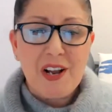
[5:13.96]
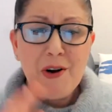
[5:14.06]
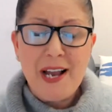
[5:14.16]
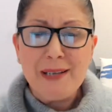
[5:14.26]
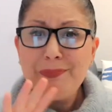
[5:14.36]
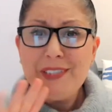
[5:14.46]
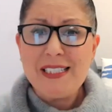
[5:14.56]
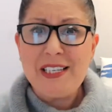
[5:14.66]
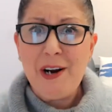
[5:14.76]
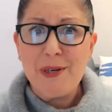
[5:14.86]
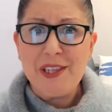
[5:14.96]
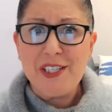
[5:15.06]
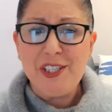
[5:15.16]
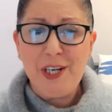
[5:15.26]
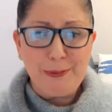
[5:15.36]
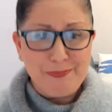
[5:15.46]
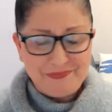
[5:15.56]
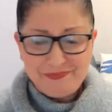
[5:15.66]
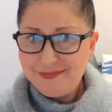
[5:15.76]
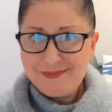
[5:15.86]
Okay, let's get on with this show.
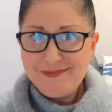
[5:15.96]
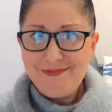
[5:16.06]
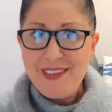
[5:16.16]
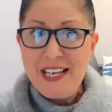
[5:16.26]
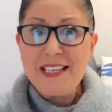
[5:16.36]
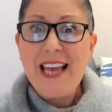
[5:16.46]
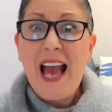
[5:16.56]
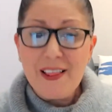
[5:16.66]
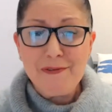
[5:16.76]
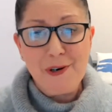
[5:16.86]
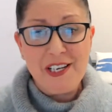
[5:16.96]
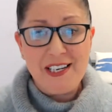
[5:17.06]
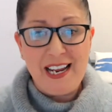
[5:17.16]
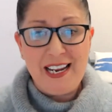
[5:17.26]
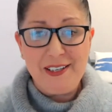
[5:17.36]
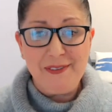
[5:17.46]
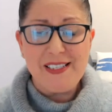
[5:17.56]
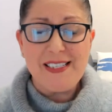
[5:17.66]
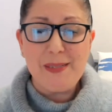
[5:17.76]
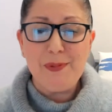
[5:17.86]
California native
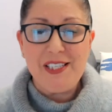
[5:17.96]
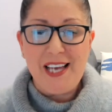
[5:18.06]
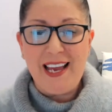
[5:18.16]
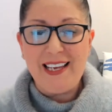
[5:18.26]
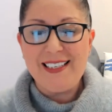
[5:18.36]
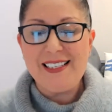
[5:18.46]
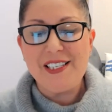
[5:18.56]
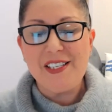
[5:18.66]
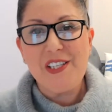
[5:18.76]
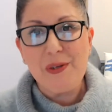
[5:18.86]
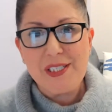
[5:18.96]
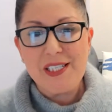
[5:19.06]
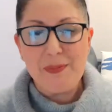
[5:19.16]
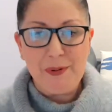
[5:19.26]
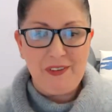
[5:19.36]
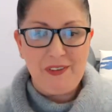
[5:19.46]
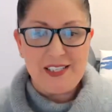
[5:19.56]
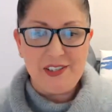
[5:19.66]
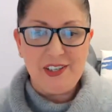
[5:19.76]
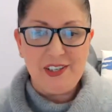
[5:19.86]
Sybil Yang is an associate
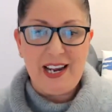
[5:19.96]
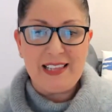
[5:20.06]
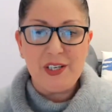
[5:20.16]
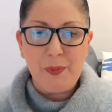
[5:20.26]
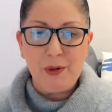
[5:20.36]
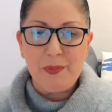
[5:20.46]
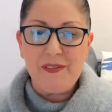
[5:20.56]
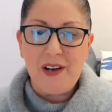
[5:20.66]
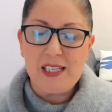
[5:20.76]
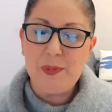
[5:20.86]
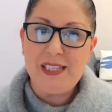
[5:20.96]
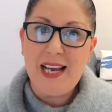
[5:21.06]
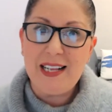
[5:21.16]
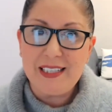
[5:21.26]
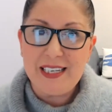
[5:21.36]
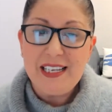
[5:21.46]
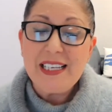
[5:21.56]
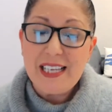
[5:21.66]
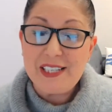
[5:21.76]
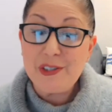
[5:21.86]
professor at the Department of Hospitality
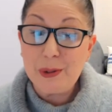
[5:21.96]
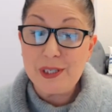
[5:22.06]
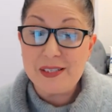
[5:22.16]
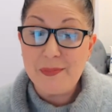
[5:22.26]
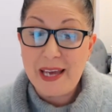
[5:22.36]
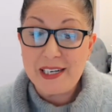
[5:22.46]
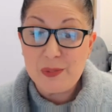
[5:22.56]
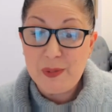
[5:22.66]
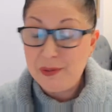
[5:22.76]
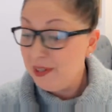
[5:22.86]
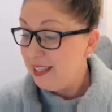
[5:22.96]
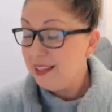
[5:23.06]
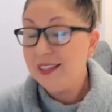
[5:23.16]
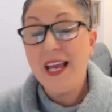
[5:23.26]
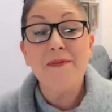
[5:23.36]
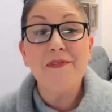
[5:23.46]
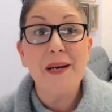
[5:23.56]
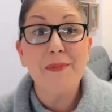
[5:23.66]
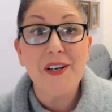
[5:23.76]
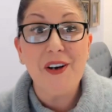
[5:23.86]
and Tourism Management within the Lamb
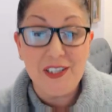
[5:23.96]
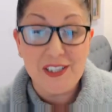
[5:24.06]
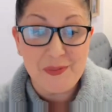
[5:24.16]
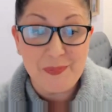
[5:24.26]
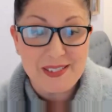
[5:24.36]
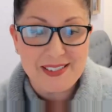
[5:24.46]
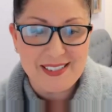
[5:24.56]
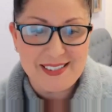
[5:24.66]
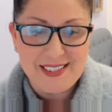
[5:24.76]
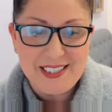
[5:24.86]
Family College of Business.